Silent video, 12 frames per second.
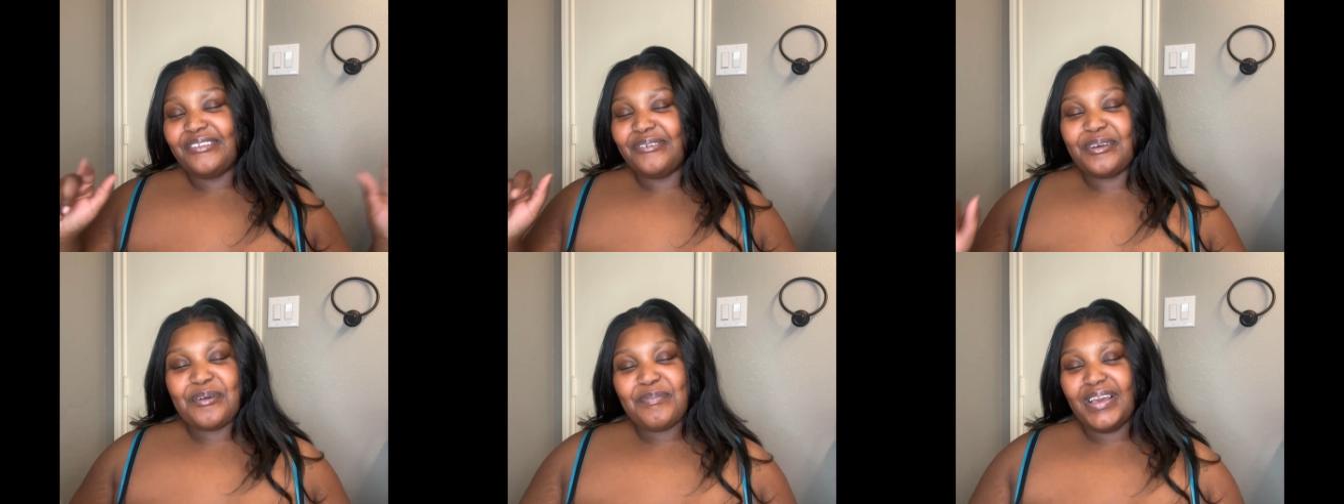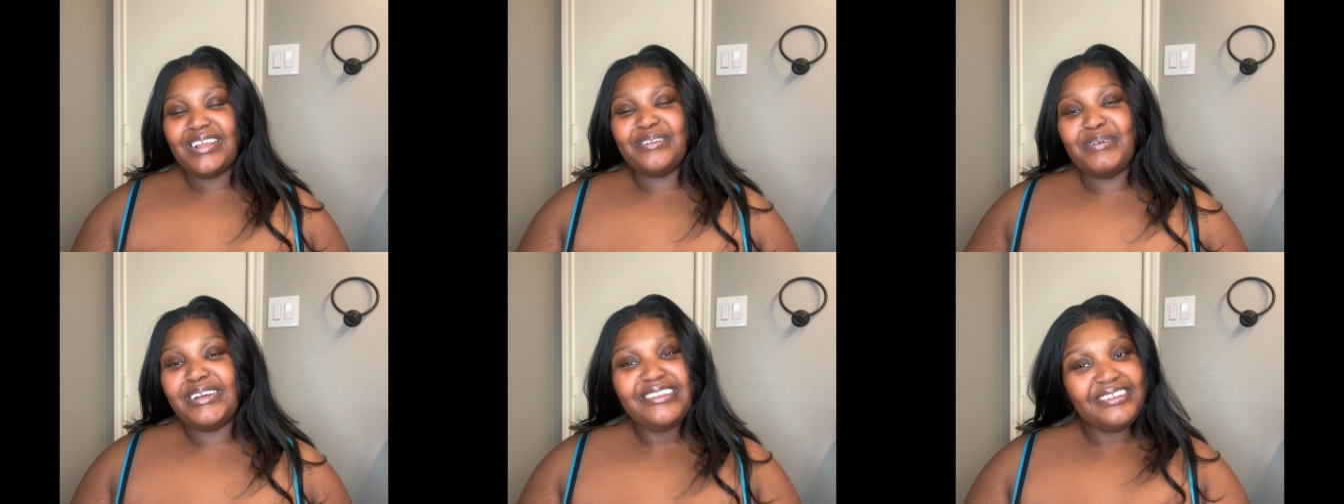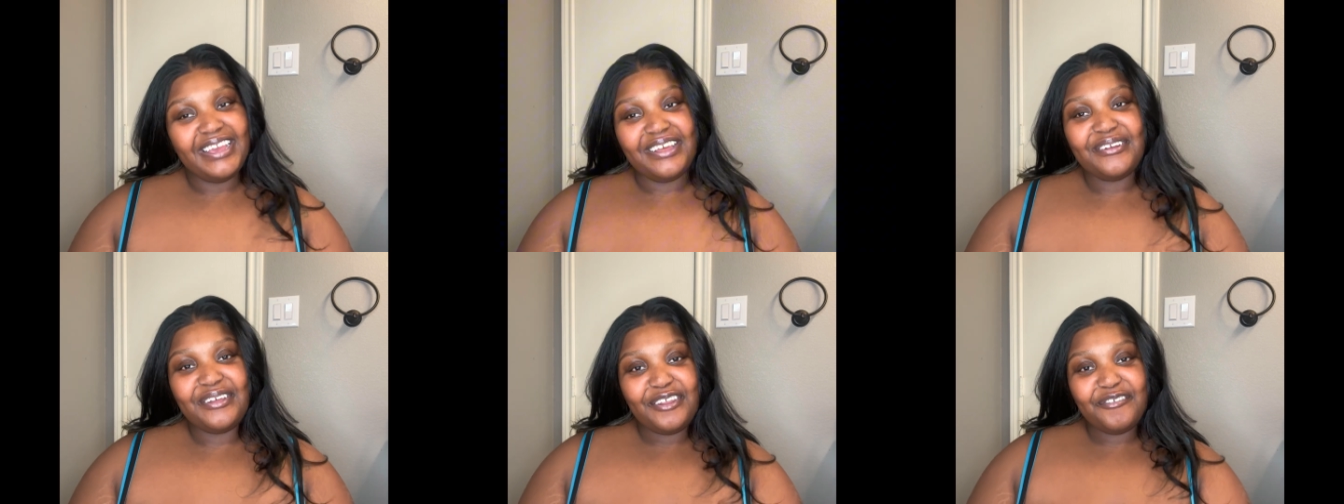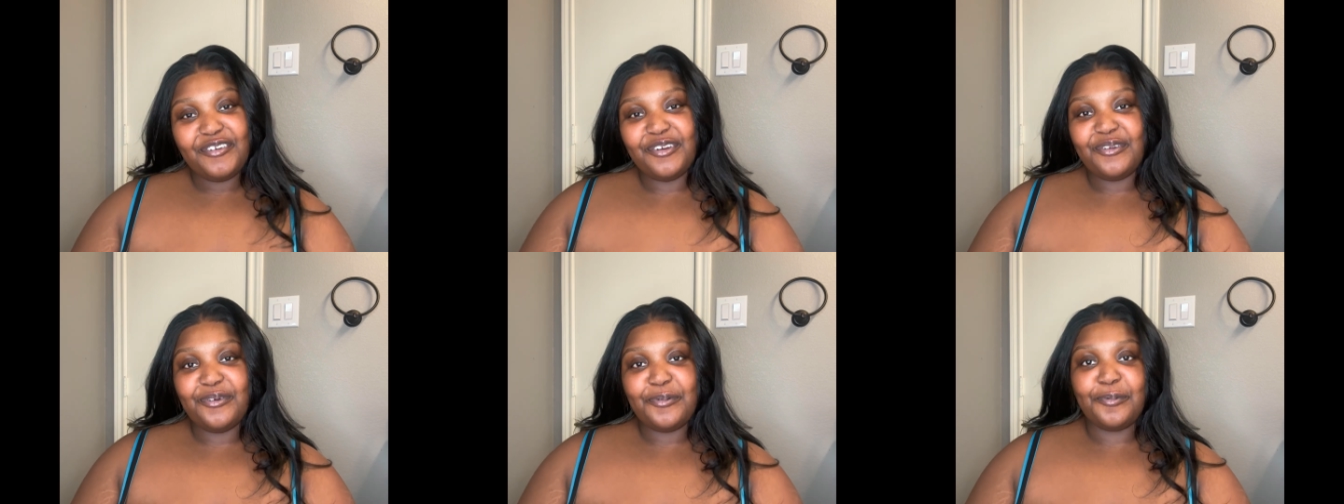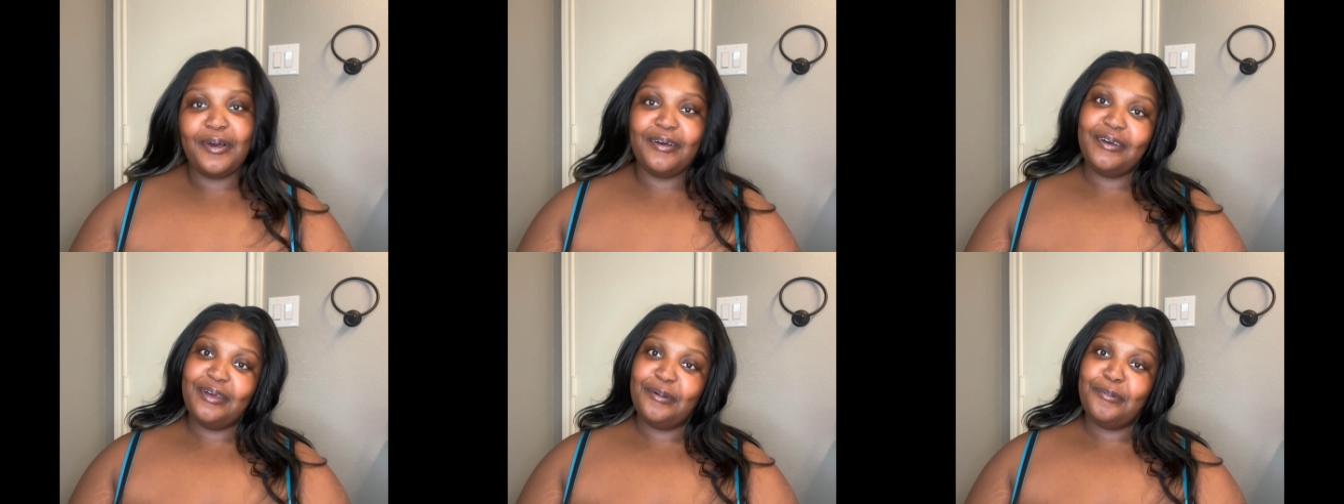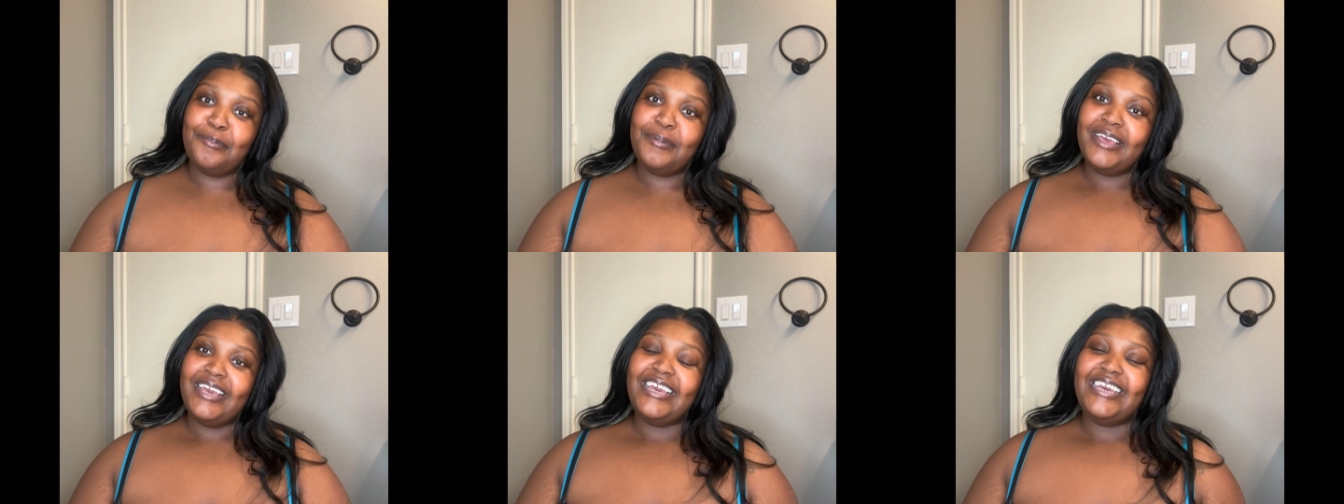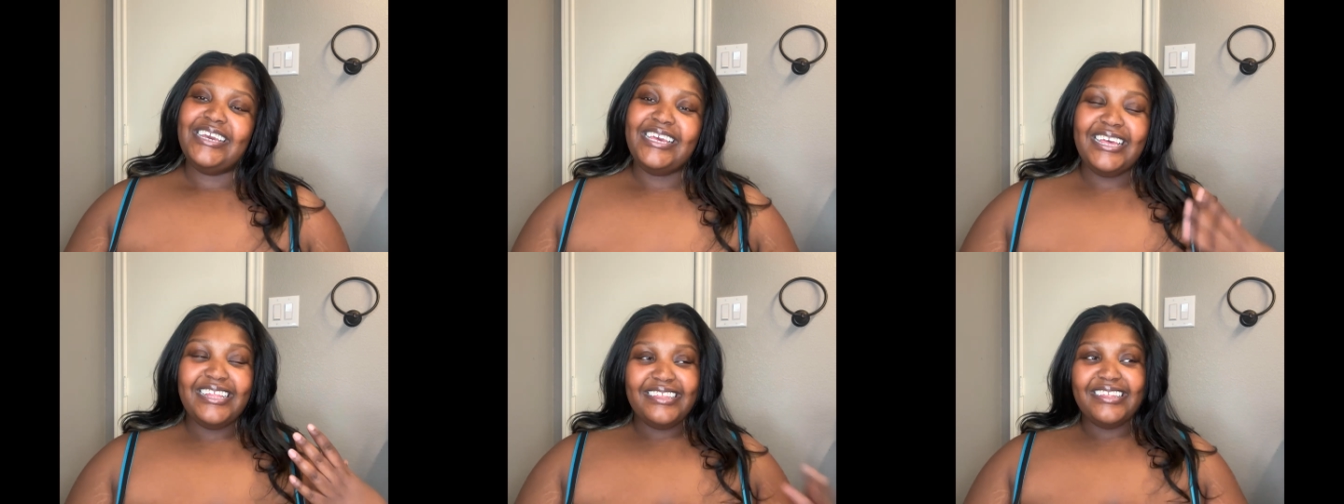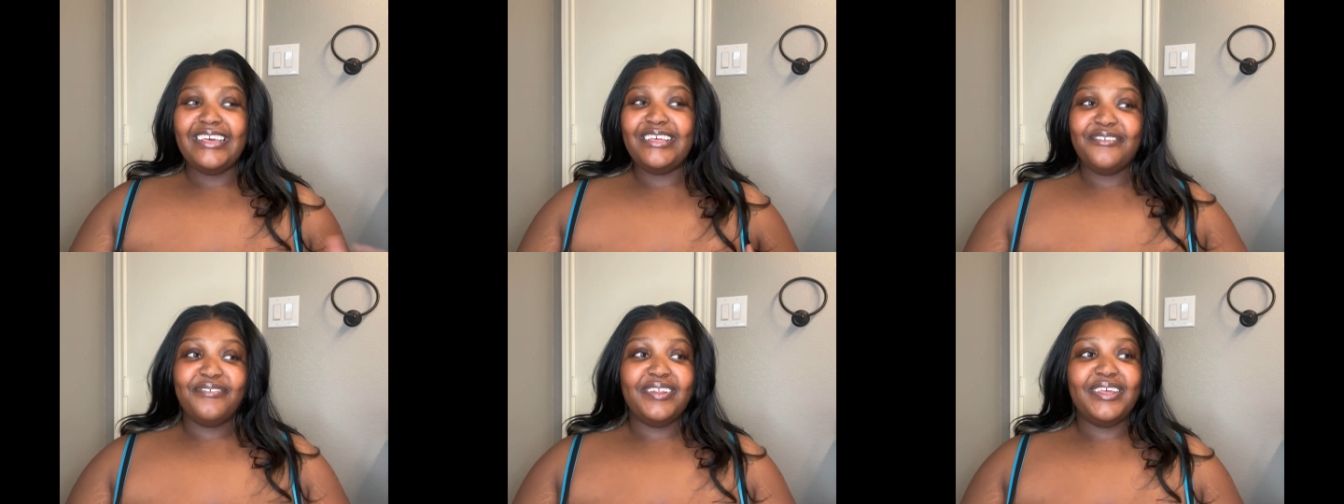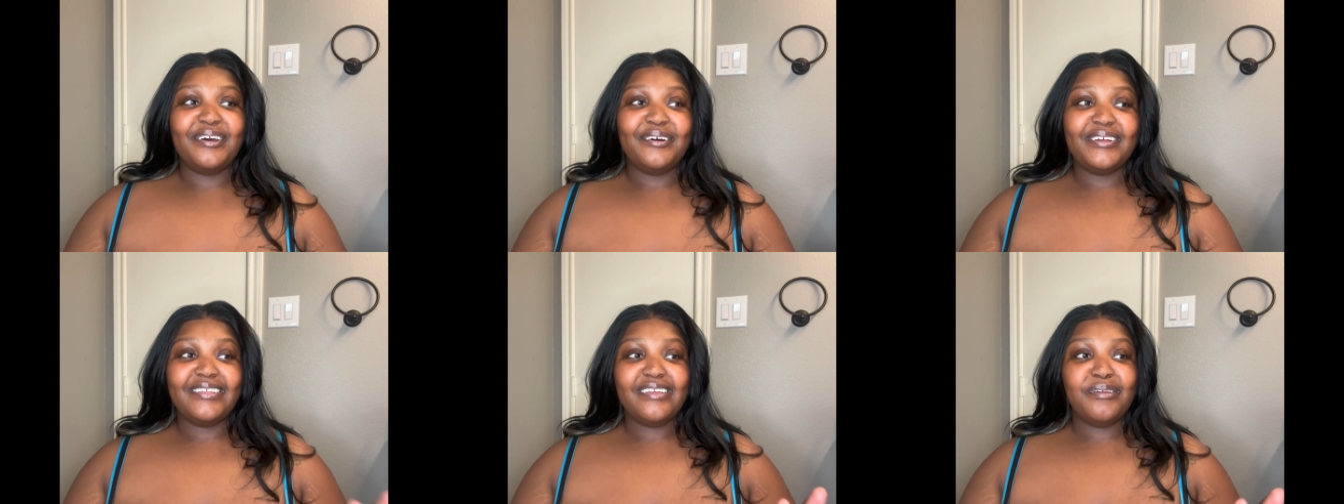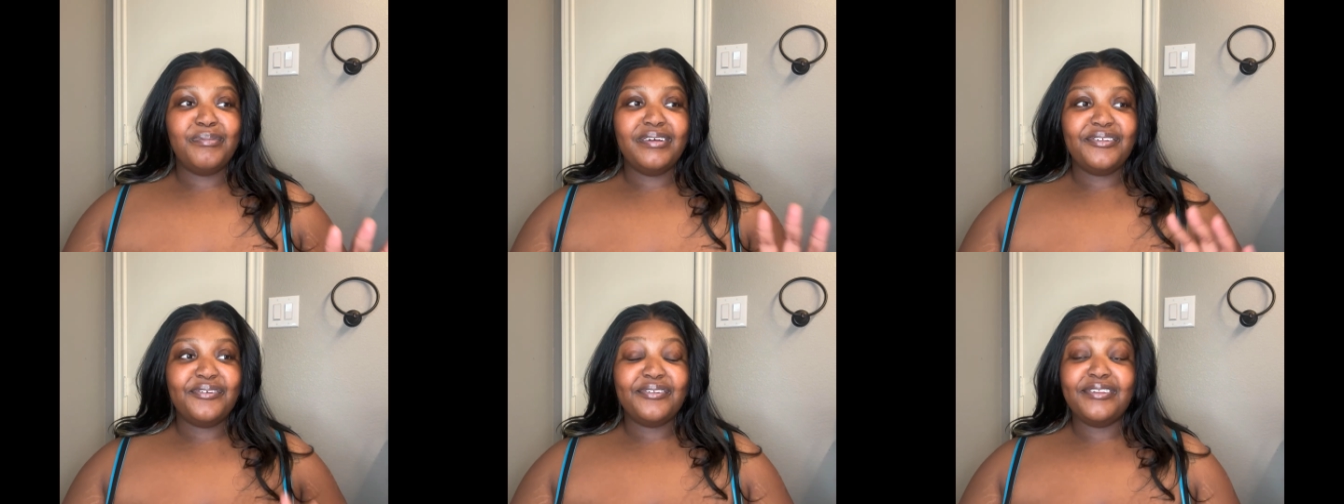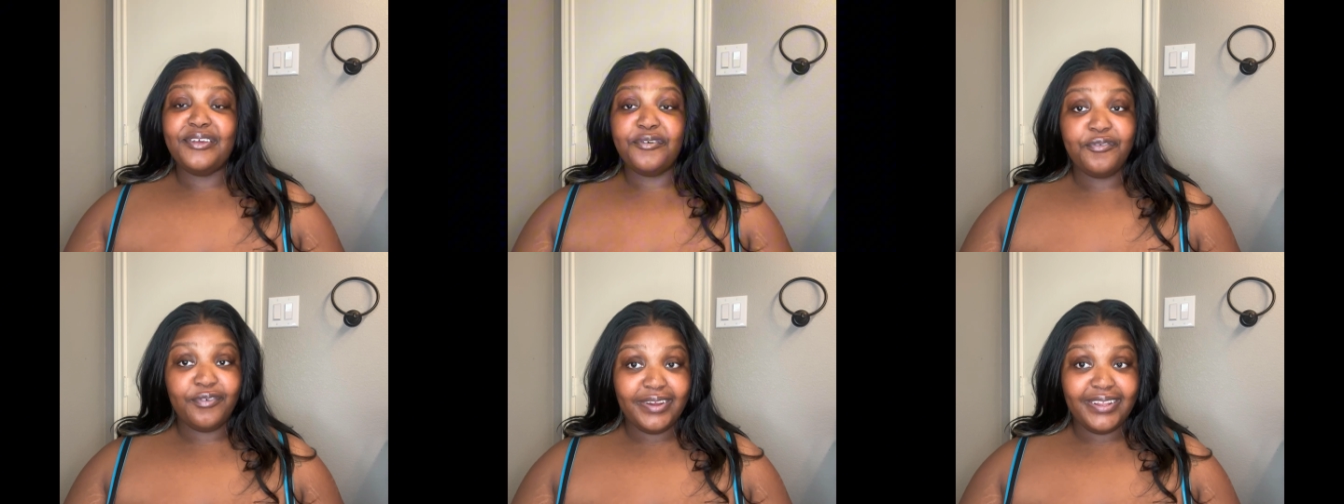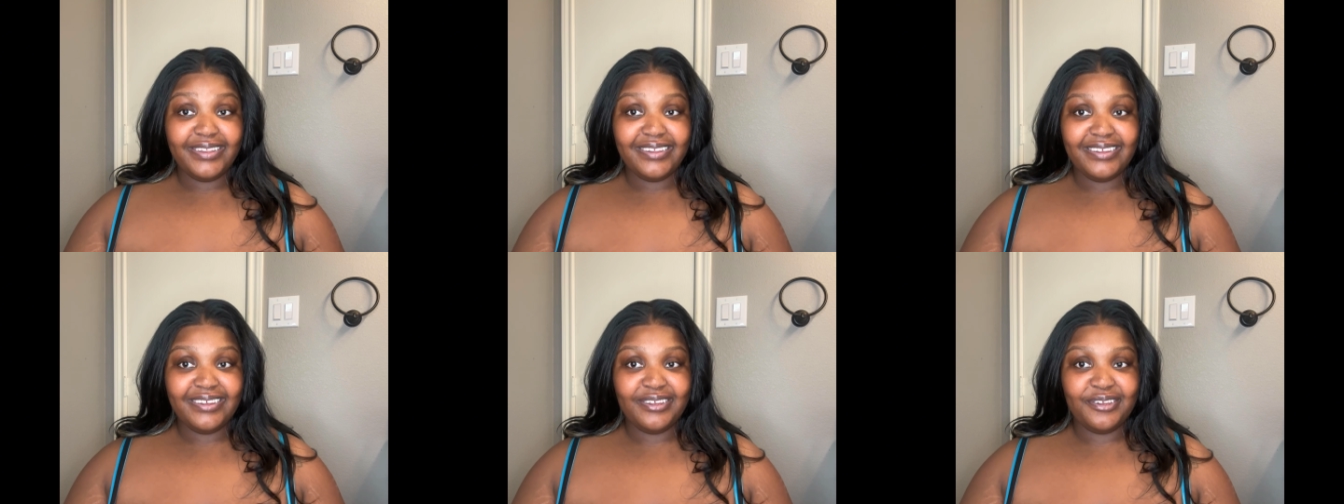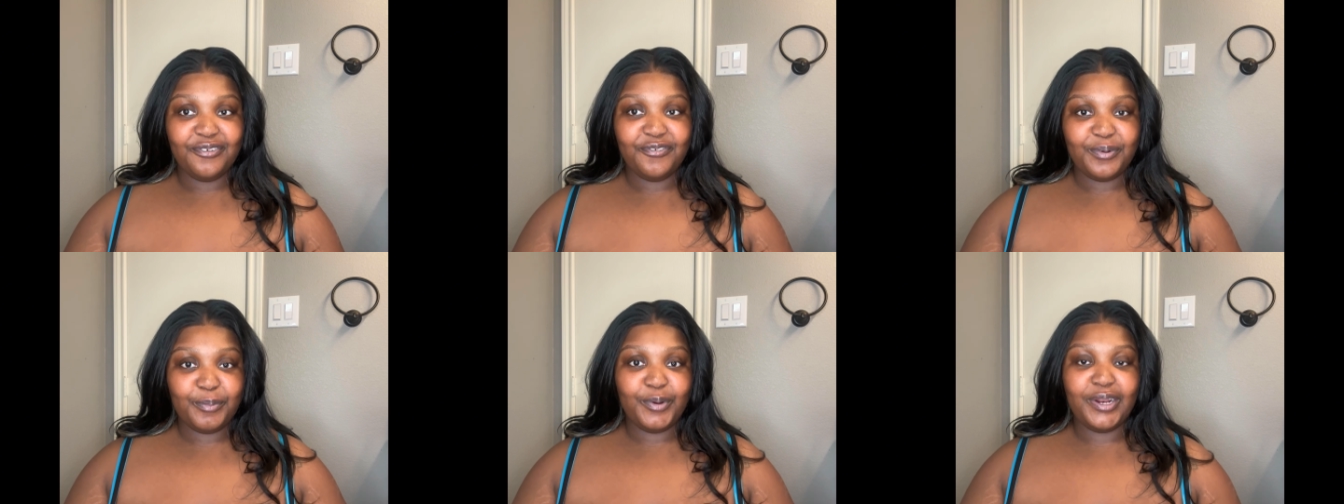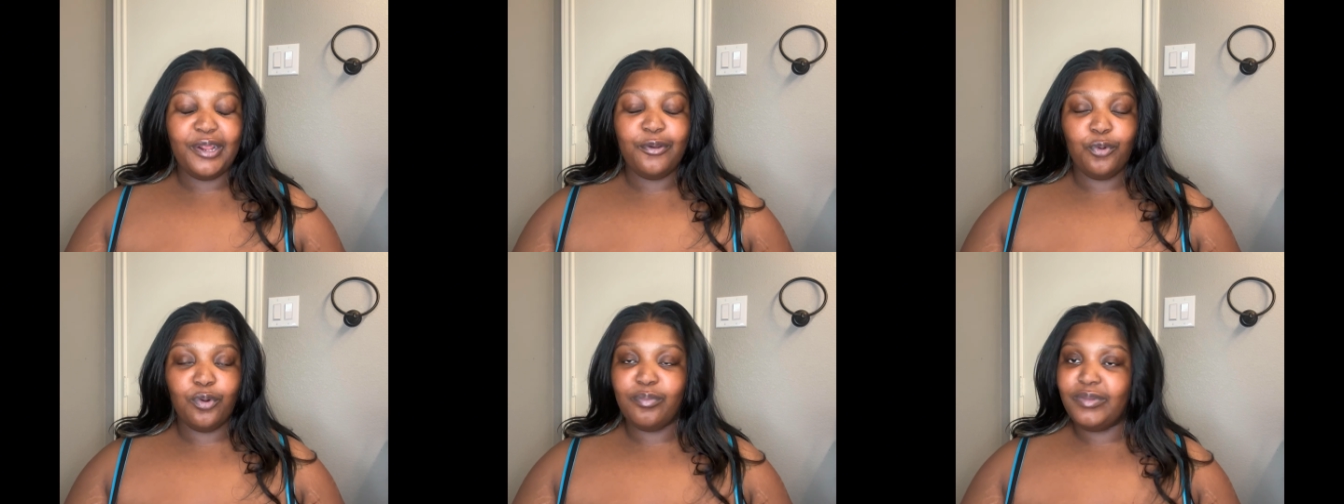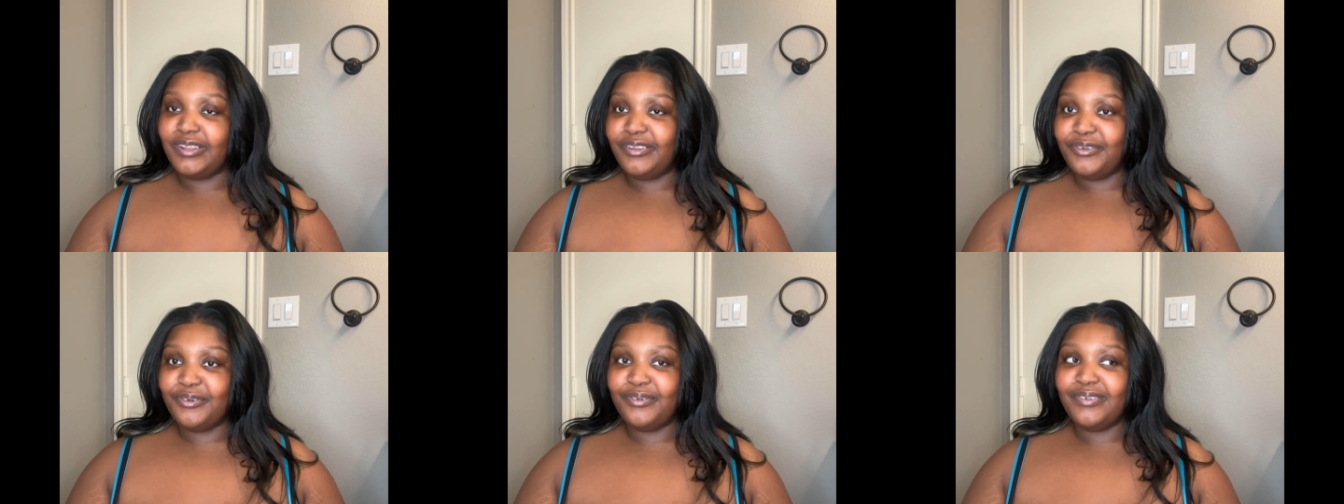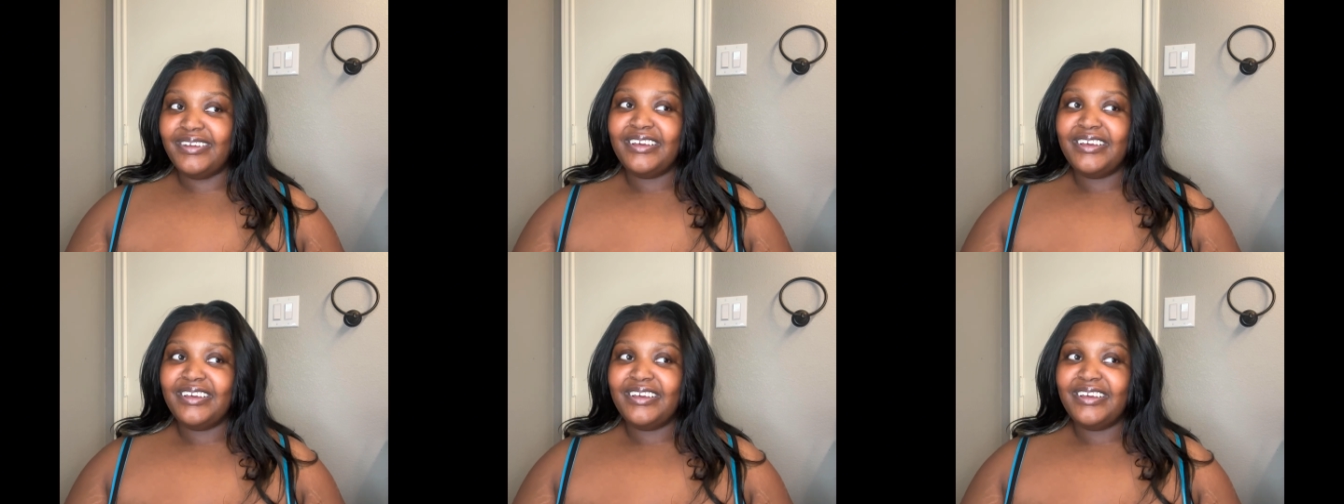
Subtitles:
welcome back to my channel, and if you're new, welcome. In today's video, it's going to be a little different from what I normally do.